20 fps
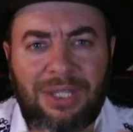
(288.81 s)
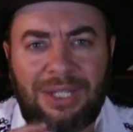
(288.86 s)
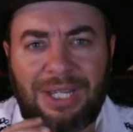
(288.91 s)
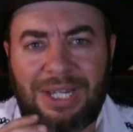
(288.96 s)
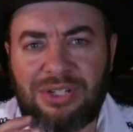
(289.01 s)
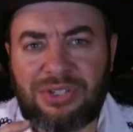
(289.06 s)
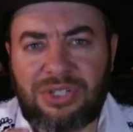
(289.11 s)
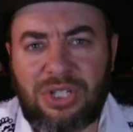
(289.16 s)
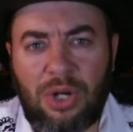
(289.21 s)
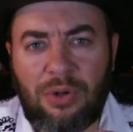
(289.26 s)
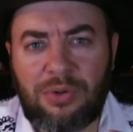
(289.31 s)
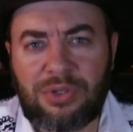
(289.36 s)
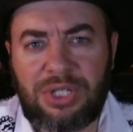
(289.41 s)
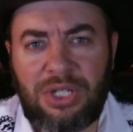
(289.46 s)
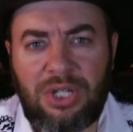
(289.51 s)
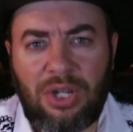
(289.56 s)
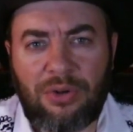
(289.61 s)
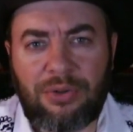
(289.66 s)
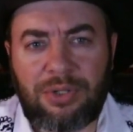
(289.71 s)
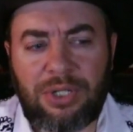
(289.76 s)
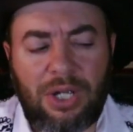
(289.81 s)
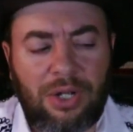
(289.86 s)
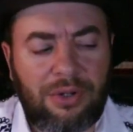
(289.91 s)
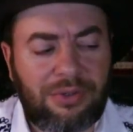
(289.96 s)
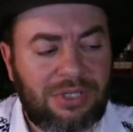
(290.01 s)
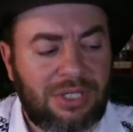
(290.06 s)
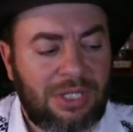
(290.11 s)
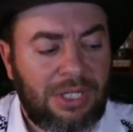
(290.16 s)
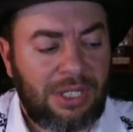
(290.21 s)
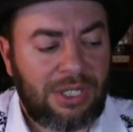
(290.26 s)
Nice toasty oak
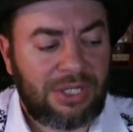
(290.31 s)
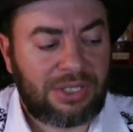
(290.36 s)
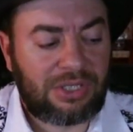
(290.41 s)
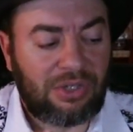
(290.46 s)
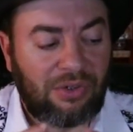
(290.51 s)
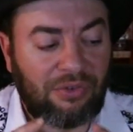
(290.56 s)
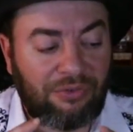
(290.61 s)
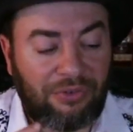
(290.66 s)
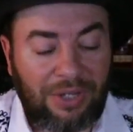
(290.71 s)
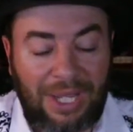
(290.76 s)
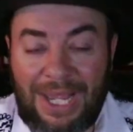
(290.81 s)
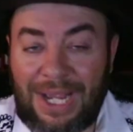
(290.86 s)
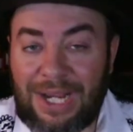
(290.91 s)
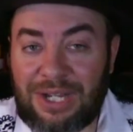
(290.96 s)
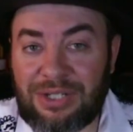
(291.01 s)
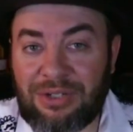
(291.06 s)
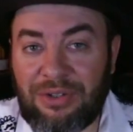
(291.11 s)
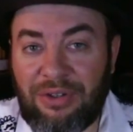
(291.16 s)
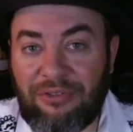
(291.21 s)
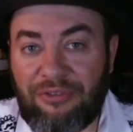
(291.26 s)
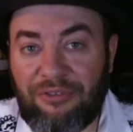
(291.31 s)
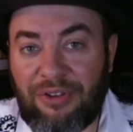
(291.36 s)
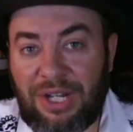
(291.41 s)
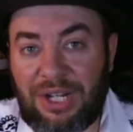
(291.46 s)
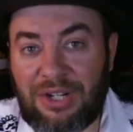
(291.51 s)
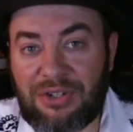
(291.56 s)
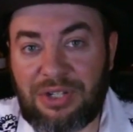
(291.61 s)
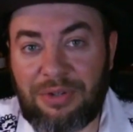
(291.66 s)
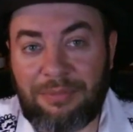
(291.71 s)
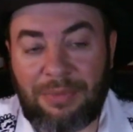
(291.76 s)
notes. So excellent
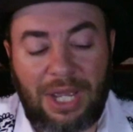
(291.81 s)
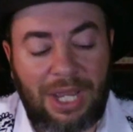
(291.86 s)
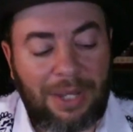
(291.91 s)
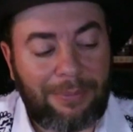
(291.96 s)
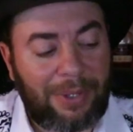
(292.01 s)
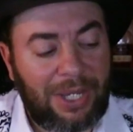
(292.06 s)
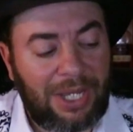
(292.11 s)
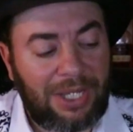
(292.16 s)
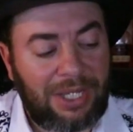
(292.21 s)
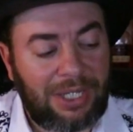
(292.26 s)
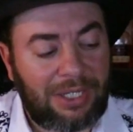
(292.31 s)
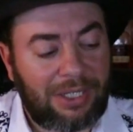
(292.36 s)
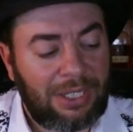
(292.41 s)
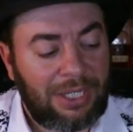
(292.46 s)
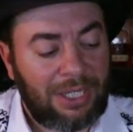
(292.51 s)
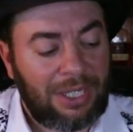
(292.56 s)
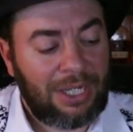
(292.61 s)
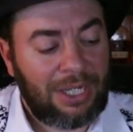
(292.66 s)
finish in my opinion.